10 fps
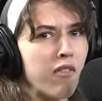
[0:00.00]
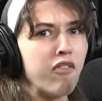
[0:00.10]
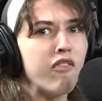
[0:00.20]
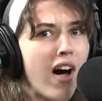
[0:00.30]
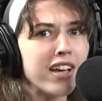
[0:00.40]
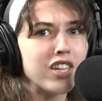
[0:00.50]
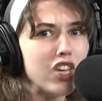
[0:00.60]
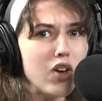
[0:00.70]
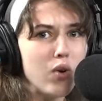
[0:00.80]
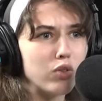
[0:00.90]
Fuck
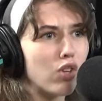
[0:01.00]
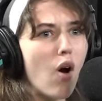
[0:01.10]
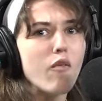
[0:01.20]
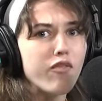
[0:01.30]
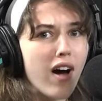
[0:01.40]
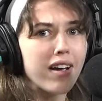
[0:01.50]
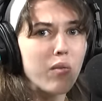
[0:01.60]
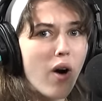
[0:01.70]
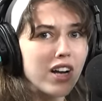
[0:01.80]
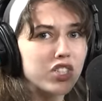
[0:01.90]
you! Don't fucking
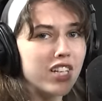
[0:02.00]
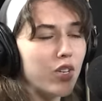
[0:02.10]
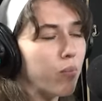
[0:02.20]
watch it, you